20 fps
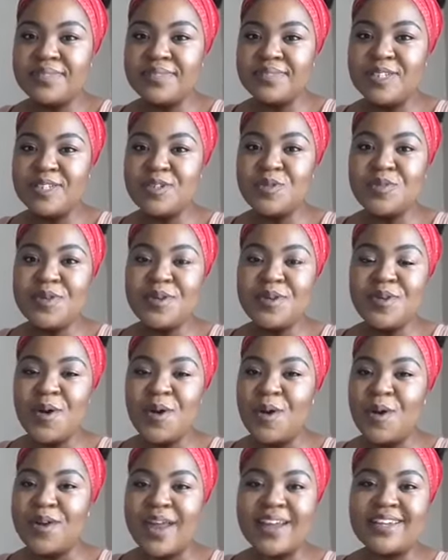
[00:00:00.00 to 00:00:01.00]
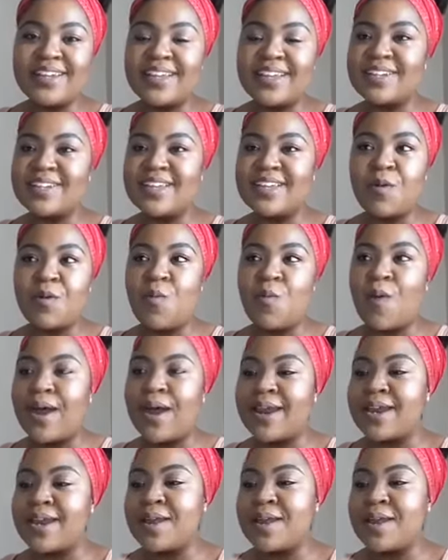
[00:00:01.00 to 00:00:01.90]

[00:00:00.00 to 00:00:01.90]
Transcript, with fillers: to be known and what an